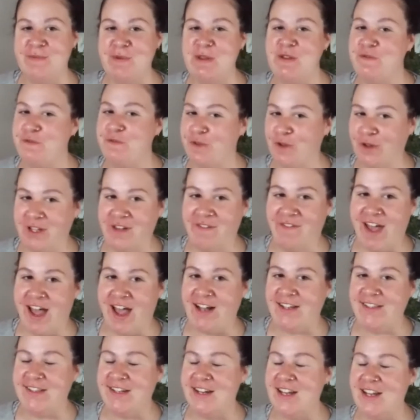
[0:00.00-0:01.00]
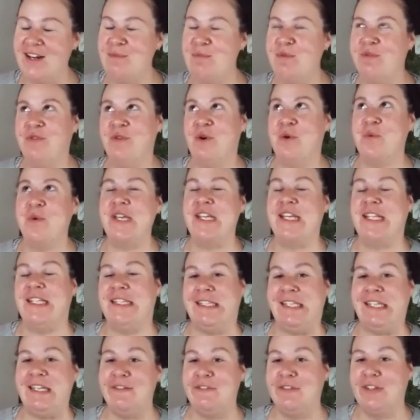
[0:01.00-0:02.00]
be fully vaccinated before we
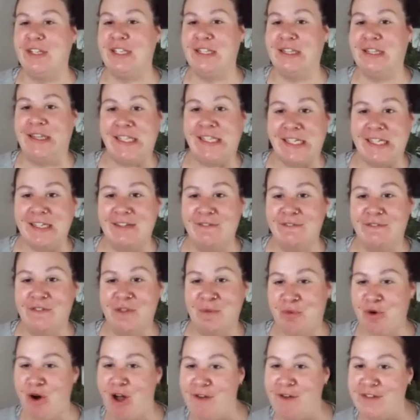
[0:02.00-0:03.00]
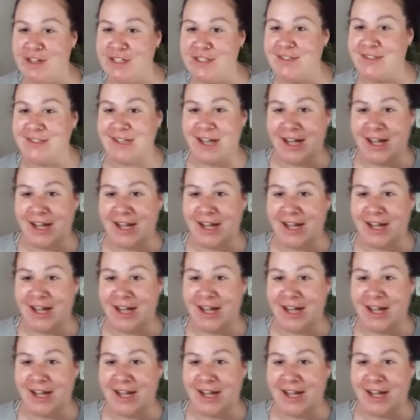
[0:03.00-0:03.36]
can even leave the province,